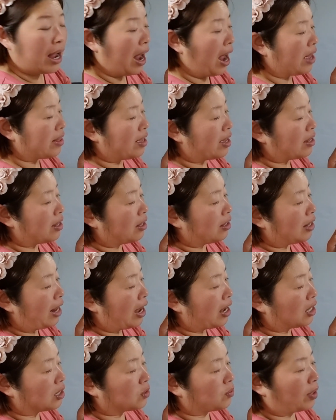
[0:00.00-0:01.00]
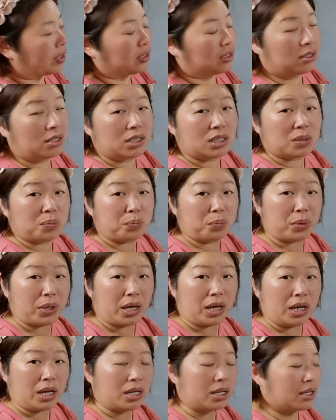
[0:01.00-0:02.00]
and then the next one this
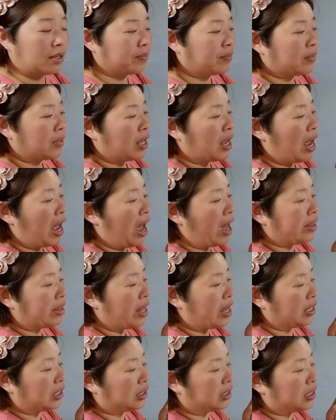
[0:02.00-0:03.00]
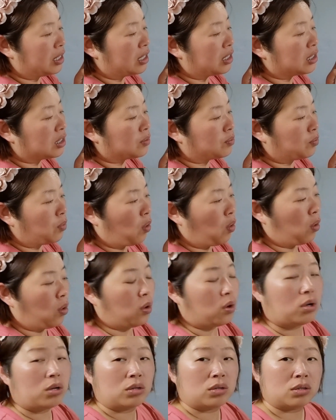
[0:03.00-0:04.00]
big and then this
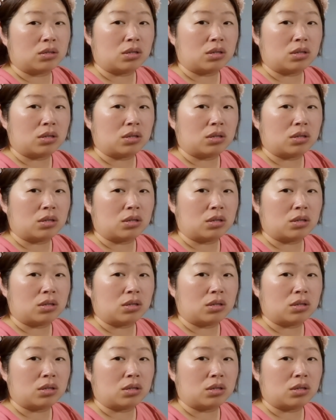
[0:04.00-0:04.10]
small.